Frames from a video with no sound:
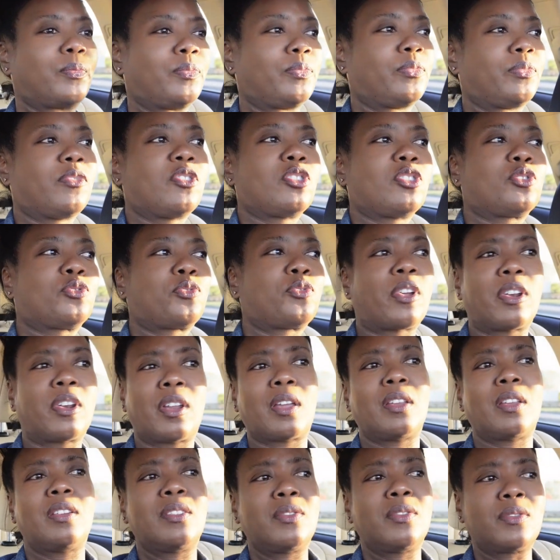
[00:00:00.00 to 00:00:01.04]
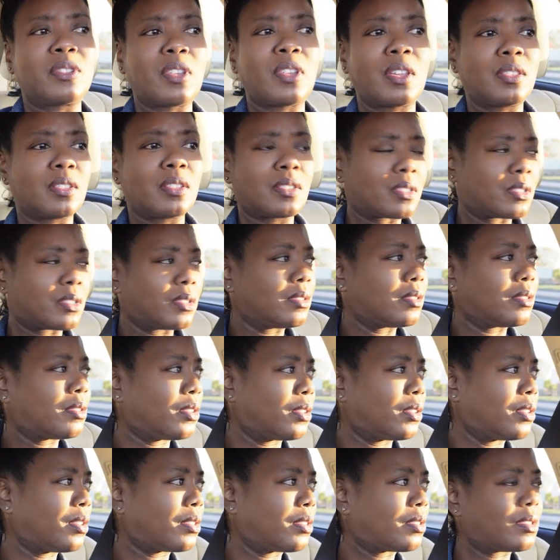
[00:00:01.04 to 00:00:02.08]
this is funny. I didn't even say this
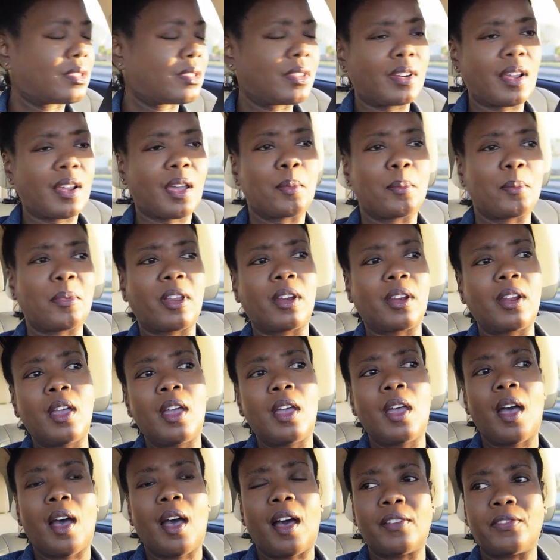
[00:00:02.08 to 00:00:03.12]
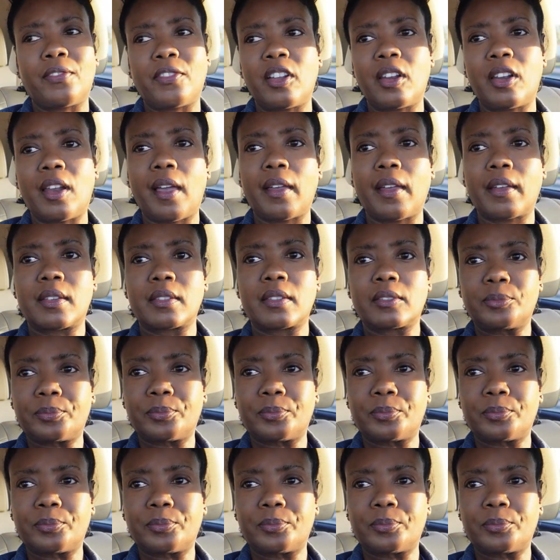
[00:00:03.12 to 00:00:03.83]
during the sit down, but I feel like